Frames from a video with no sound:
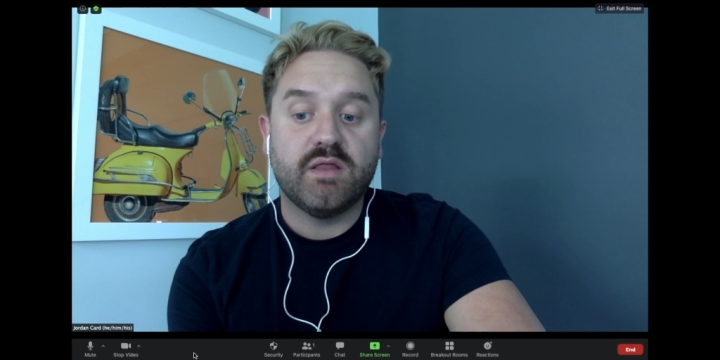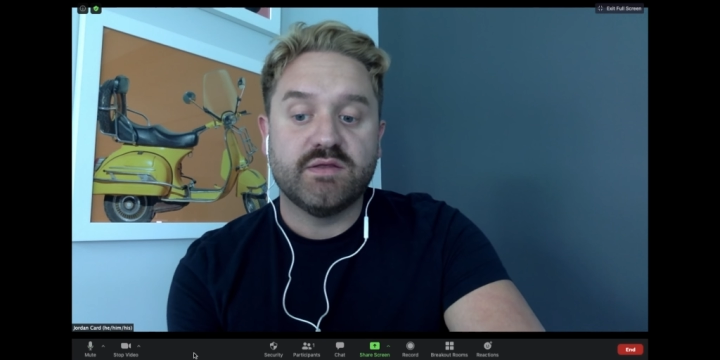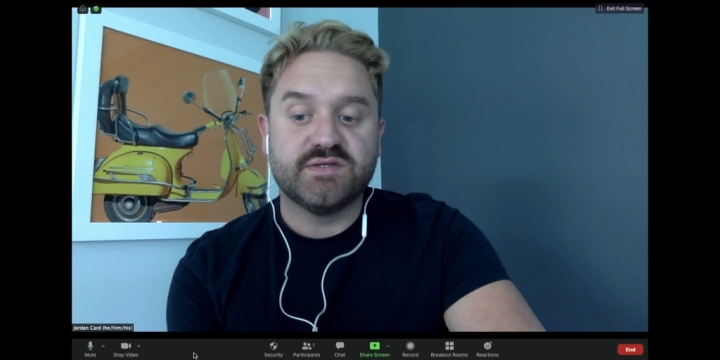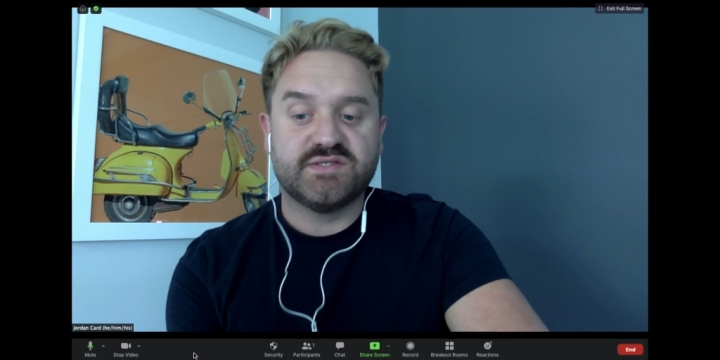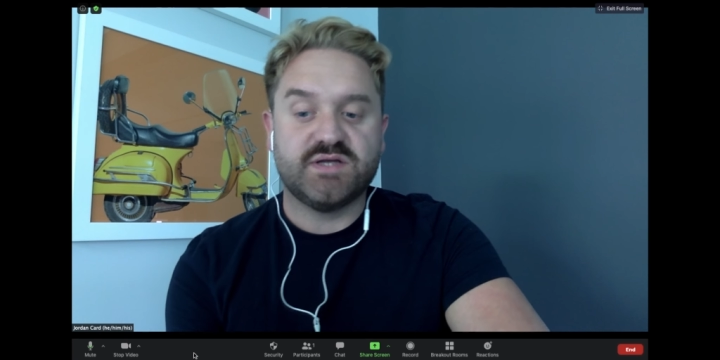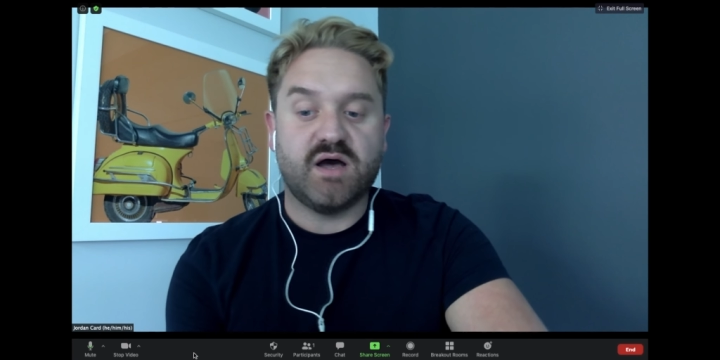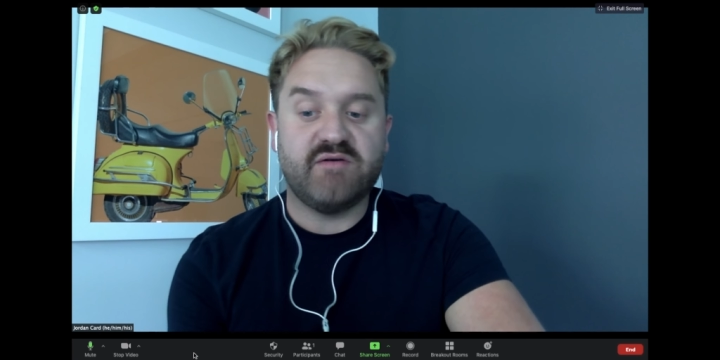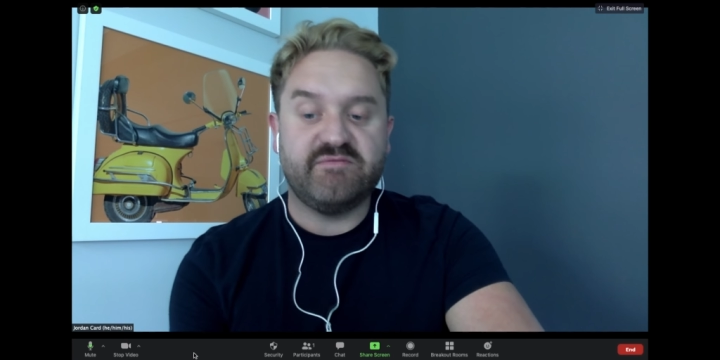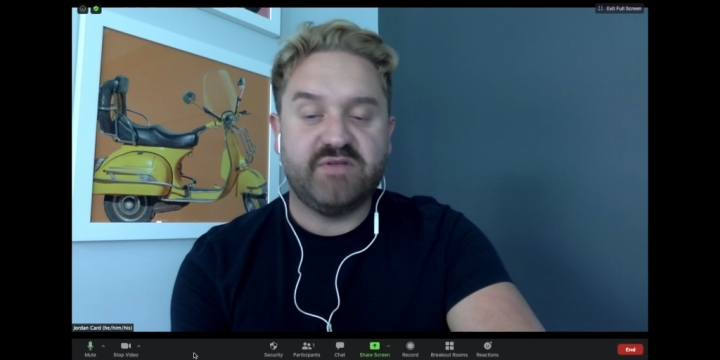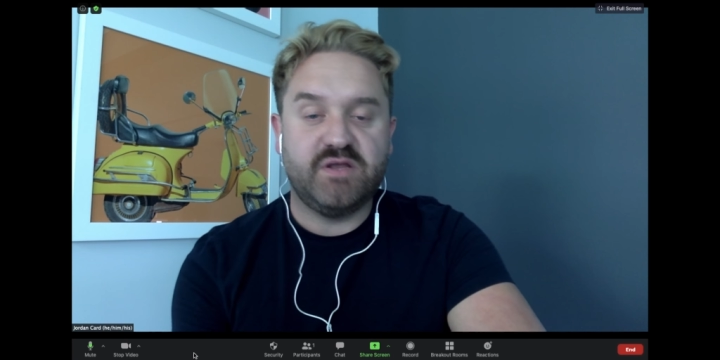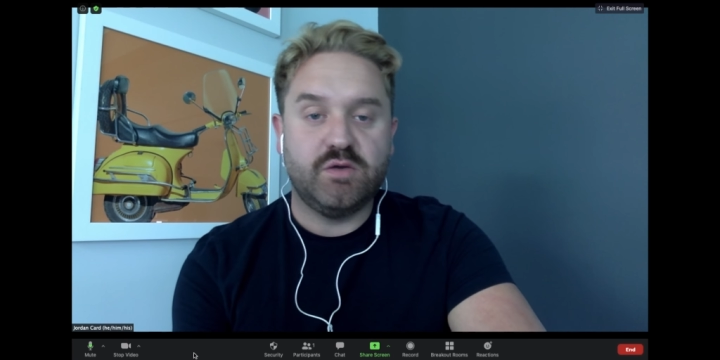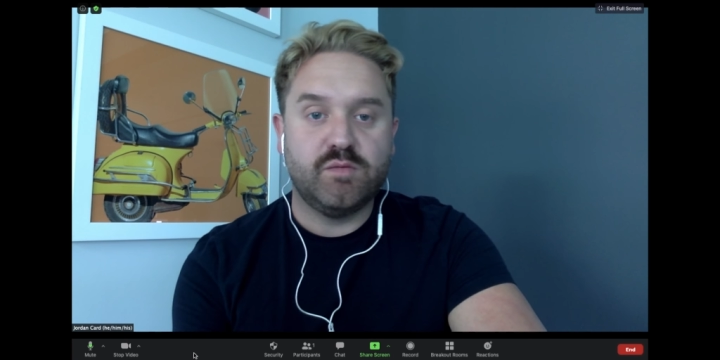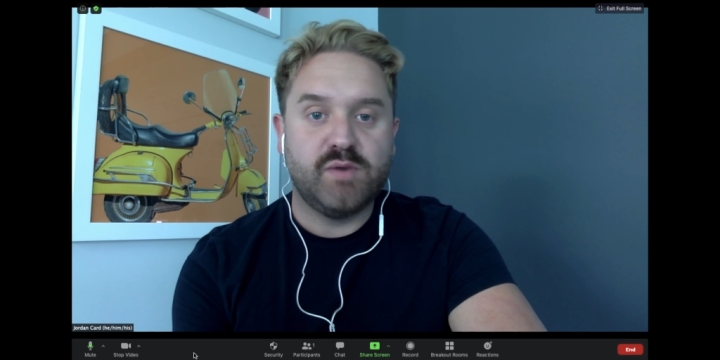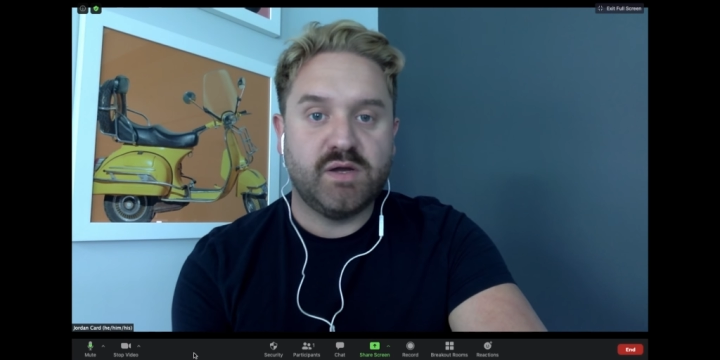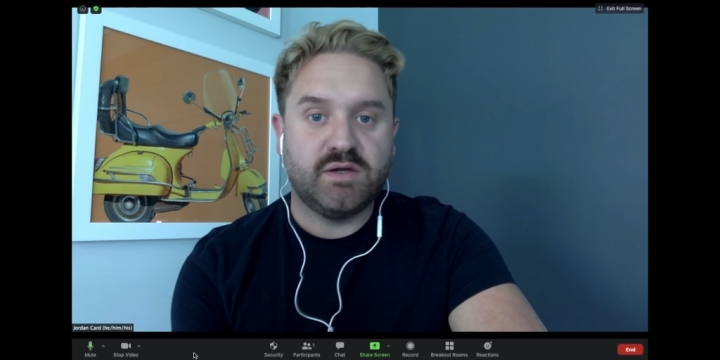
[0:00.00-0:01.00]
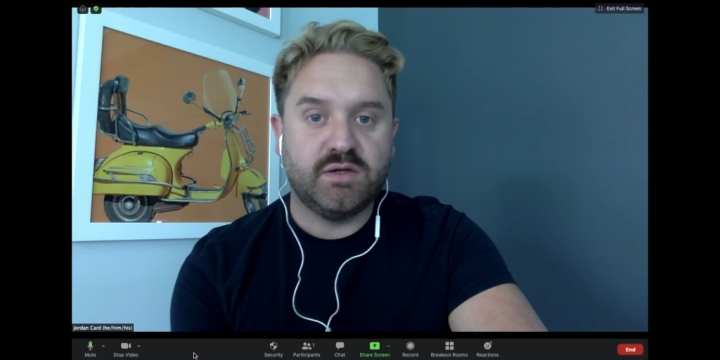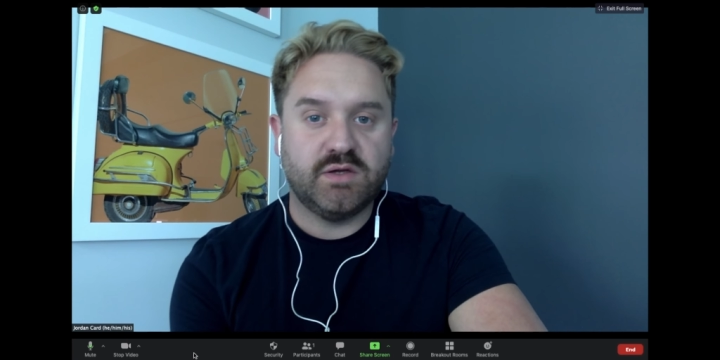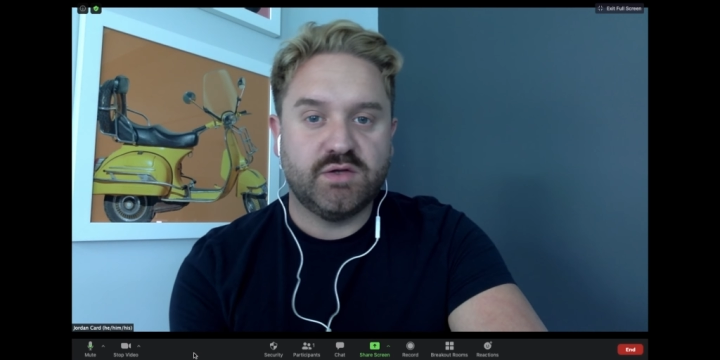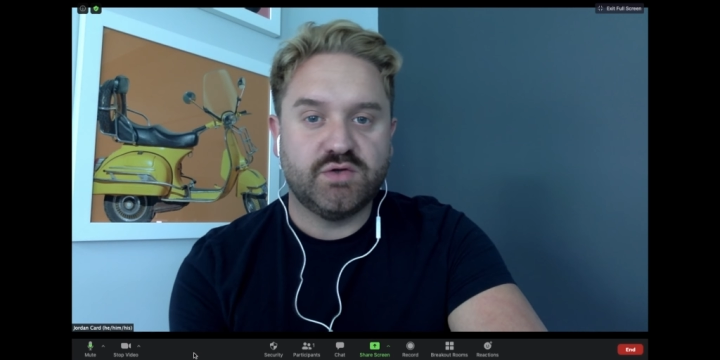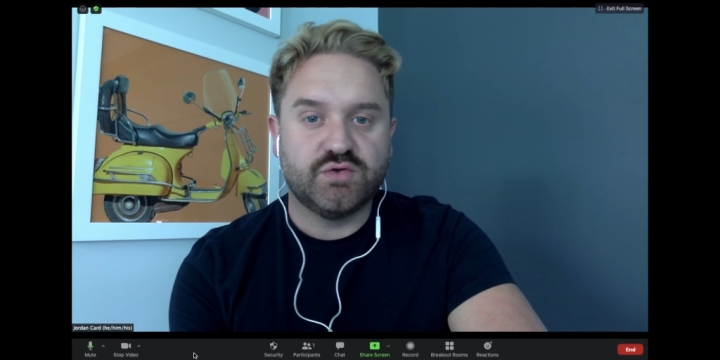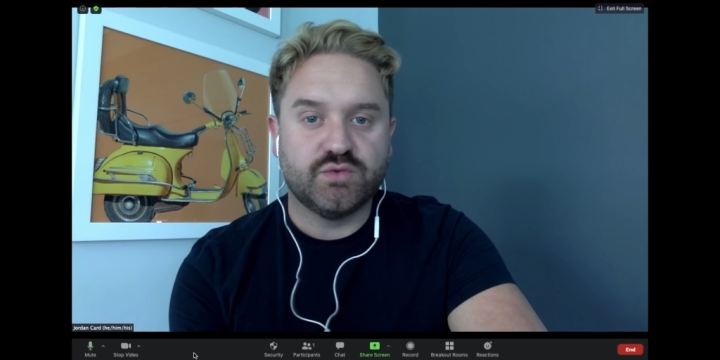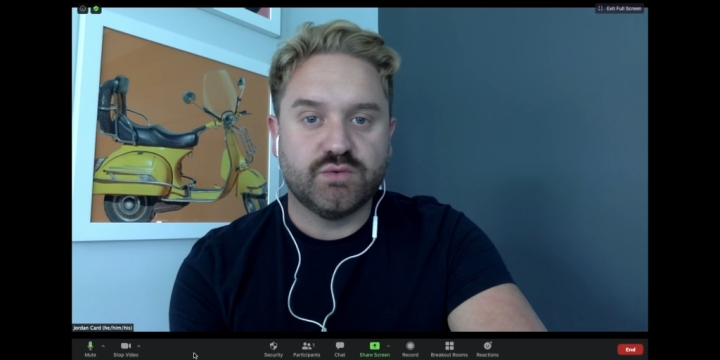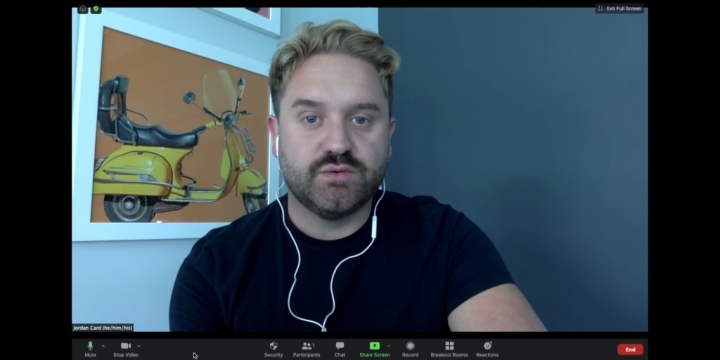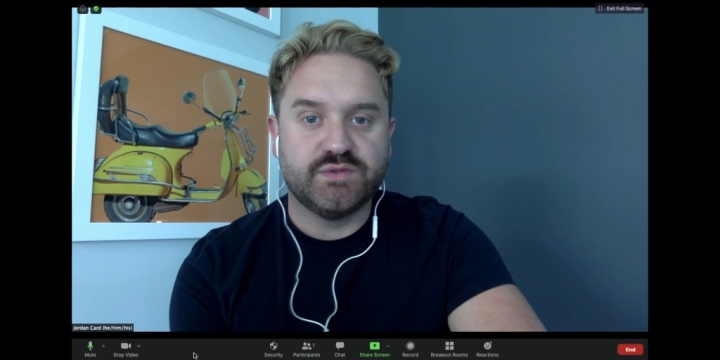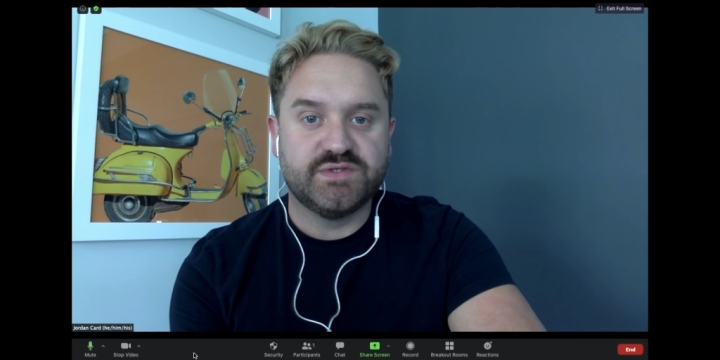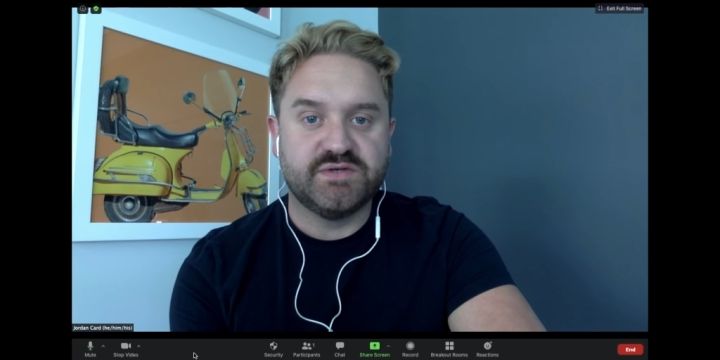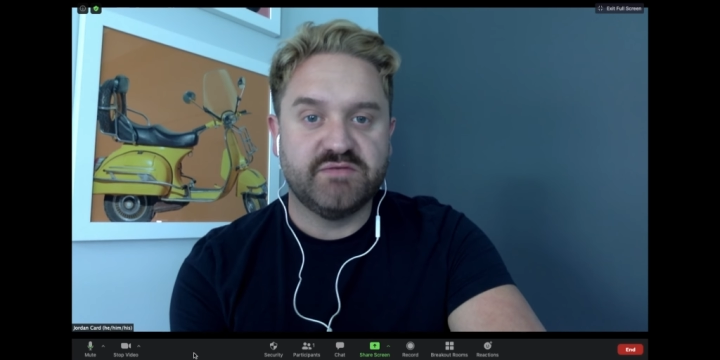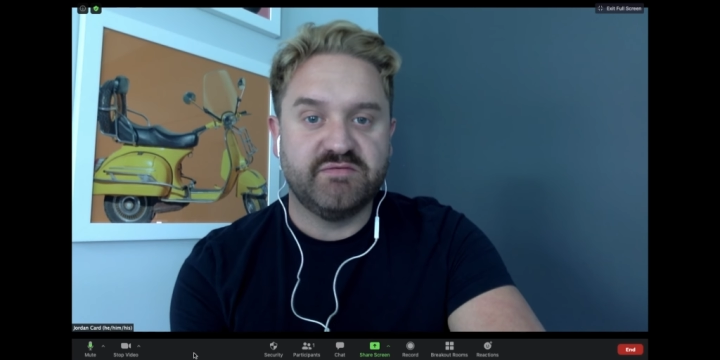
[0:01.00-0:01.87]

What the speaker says: The stop video button controls